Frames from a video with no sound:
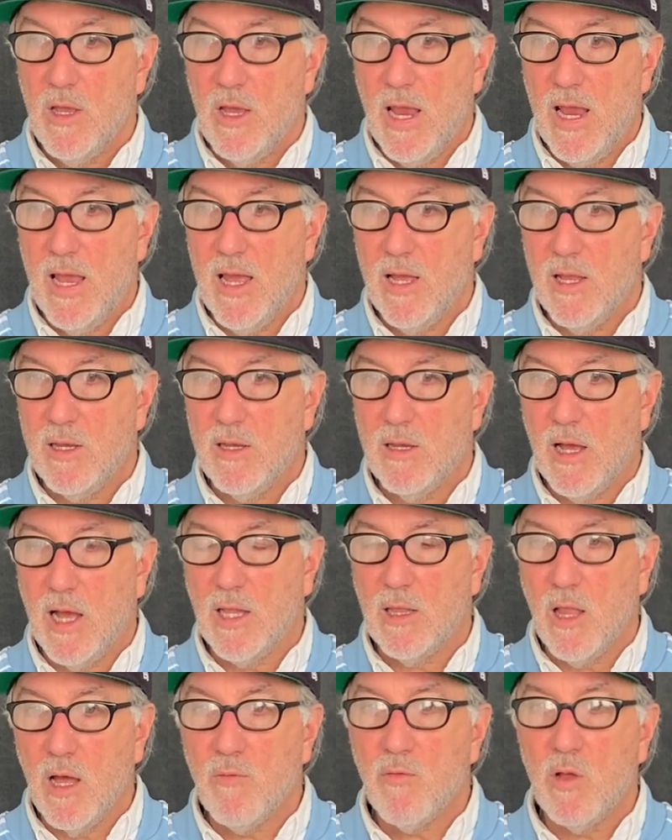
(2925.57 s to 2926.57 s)
And I
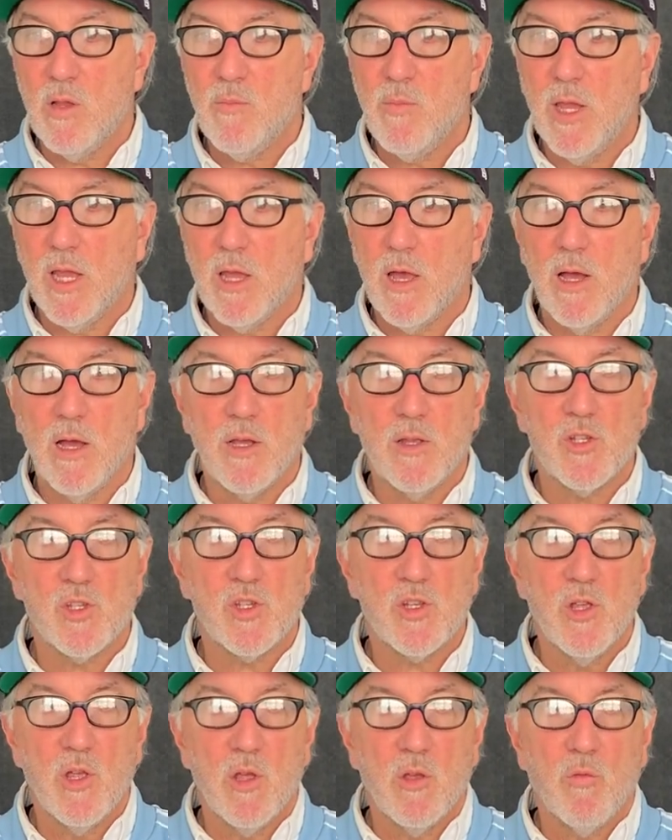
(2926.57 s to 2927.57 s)
love it
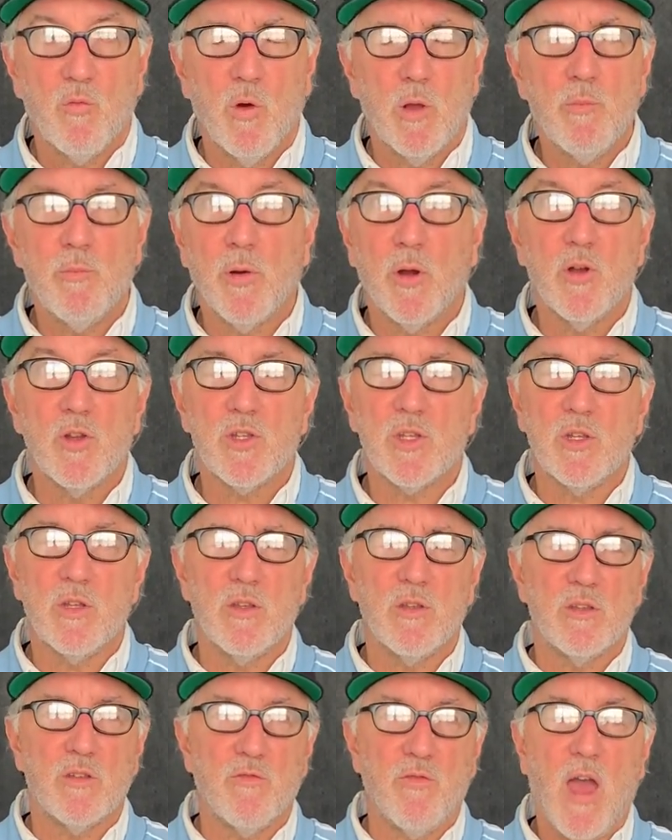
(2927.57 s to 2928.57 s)
because one
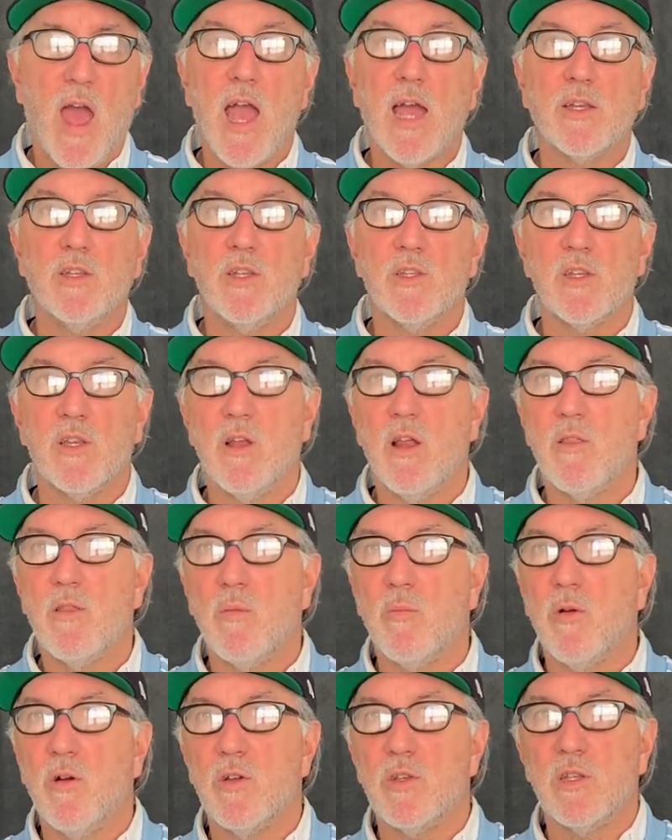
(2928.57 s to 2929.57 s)
person's fact is another
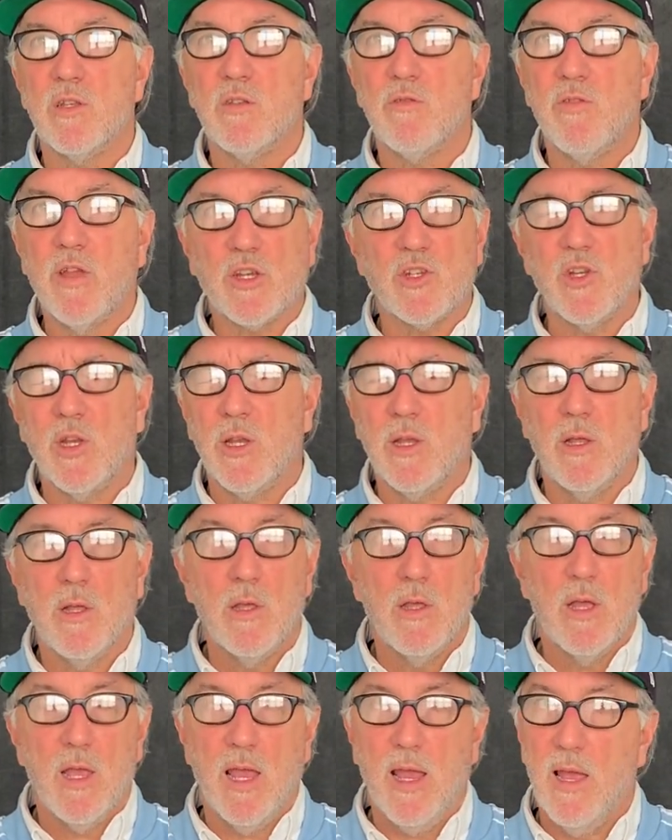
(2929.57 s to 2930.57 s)
person's fiction,
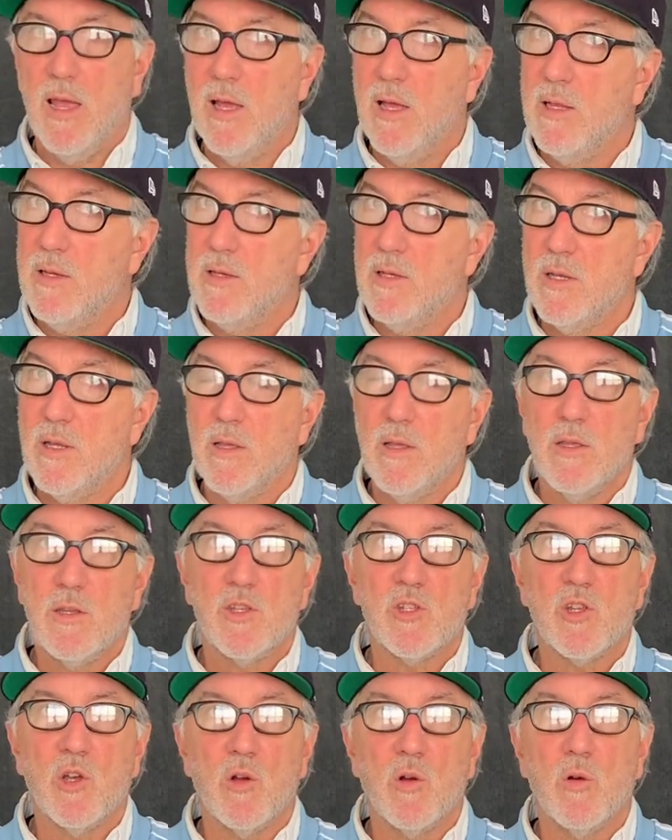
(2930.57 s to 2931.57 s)
and
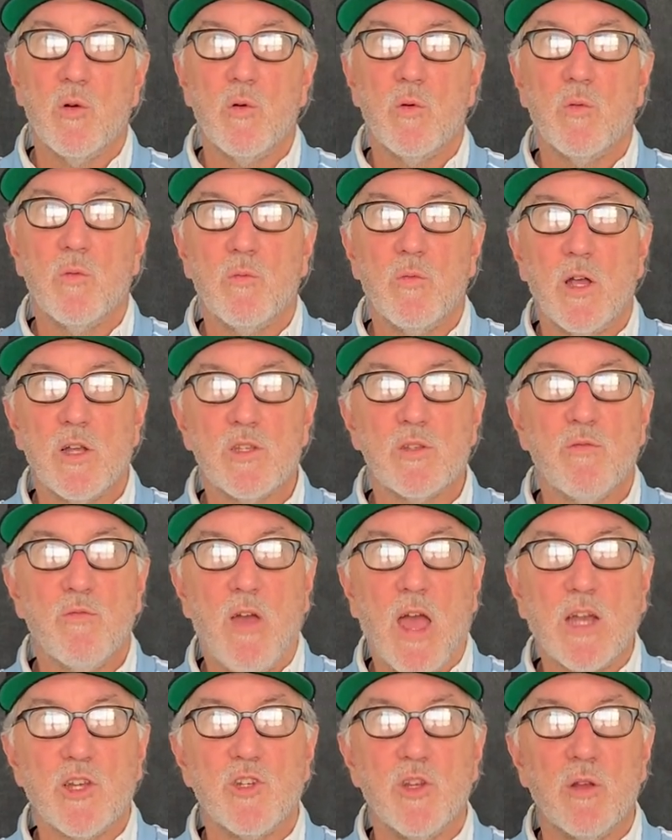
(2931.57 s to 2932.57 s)
so thus
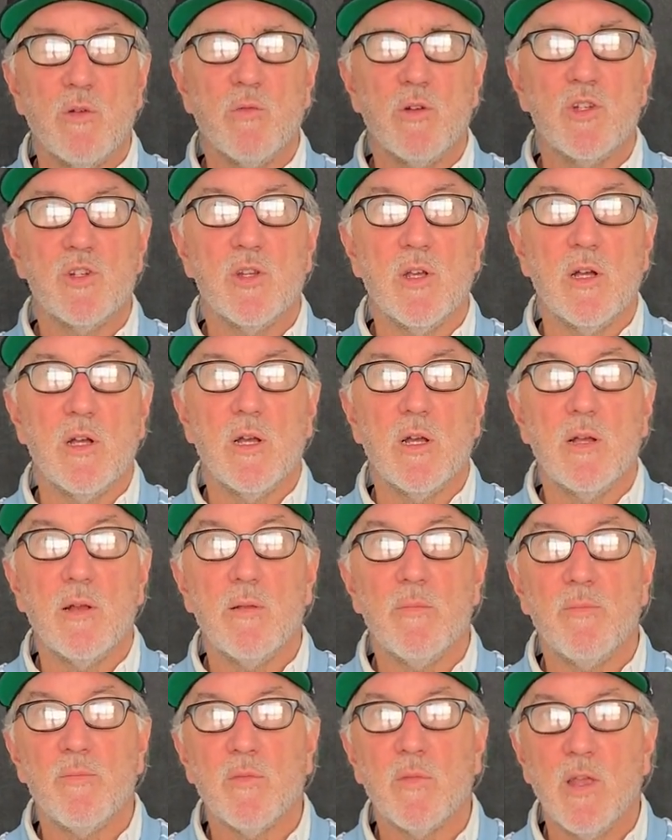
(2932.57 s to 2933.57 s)
faction, which
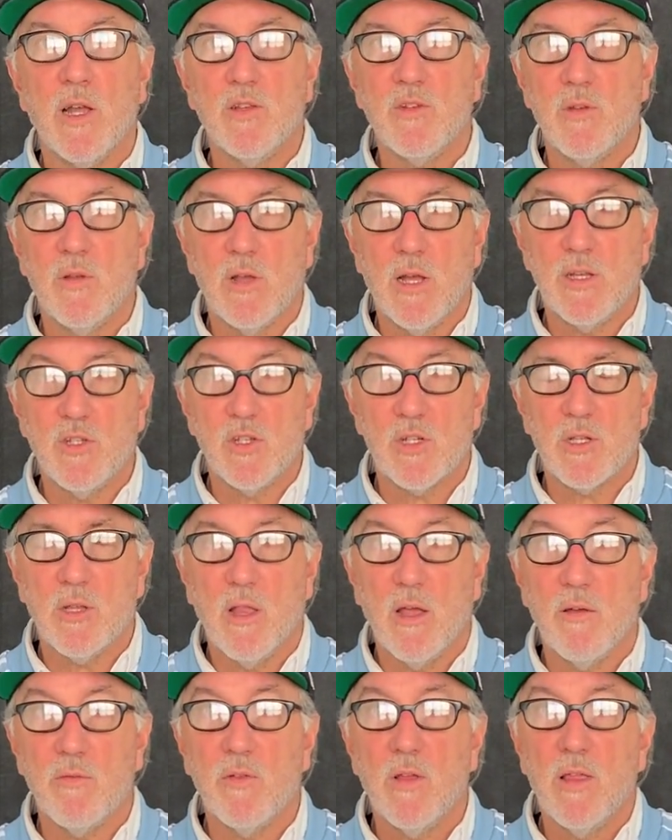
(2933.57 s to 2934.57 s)
I just
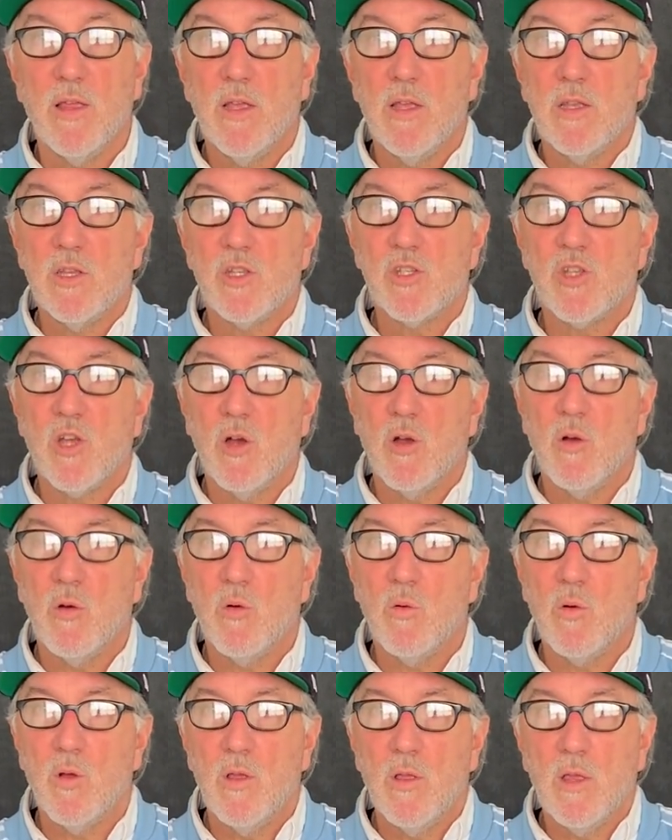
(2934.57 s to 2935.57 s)
love.
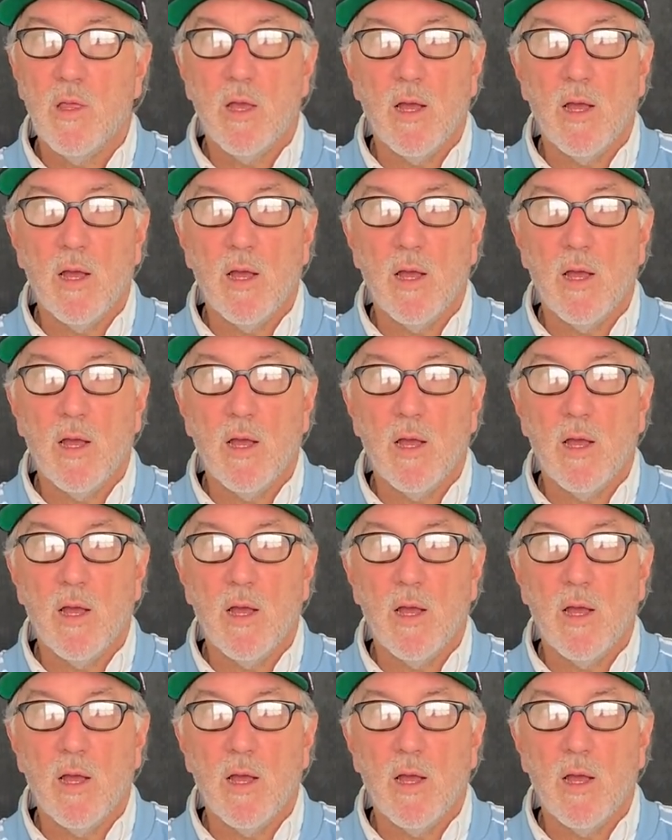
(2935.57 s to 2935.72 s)
So